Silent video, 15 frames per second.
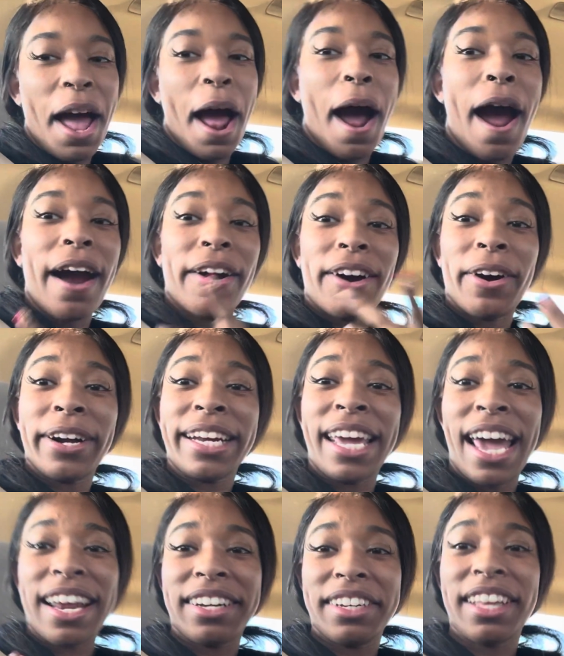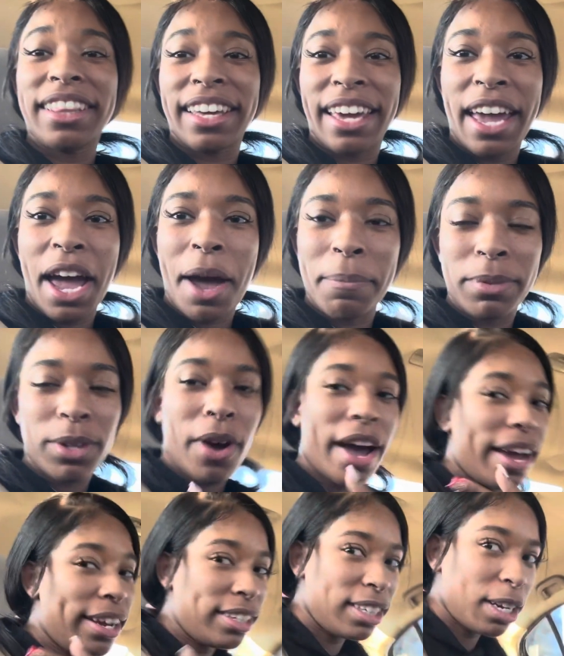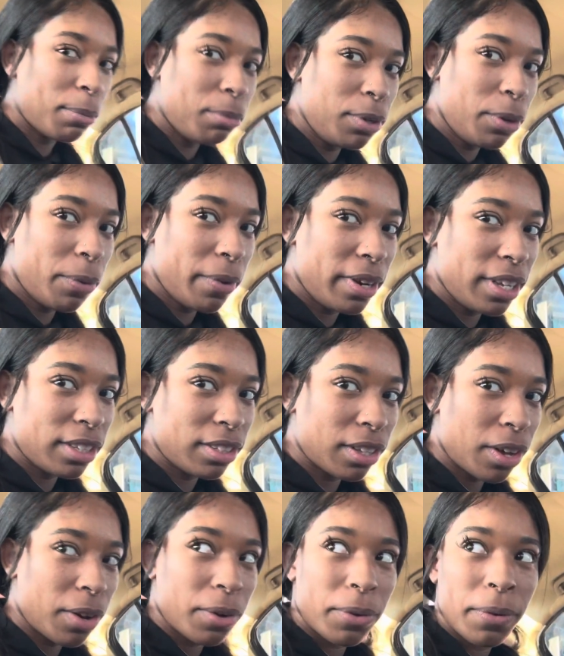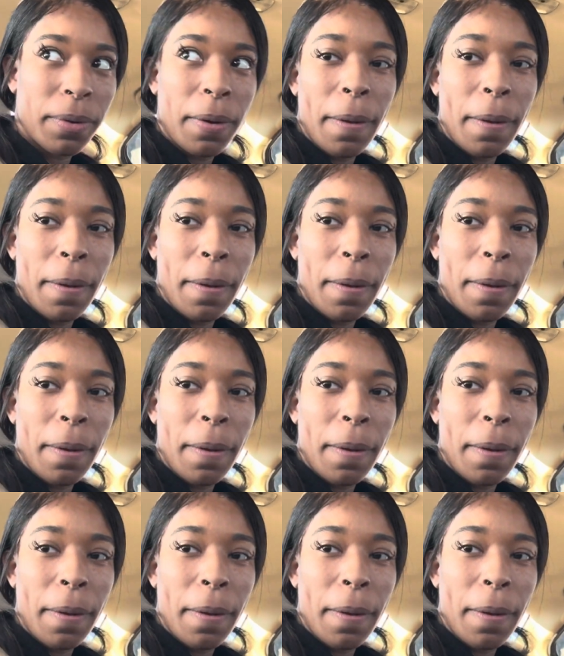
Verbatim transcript: I already had another cap, so I ended up doing it, so.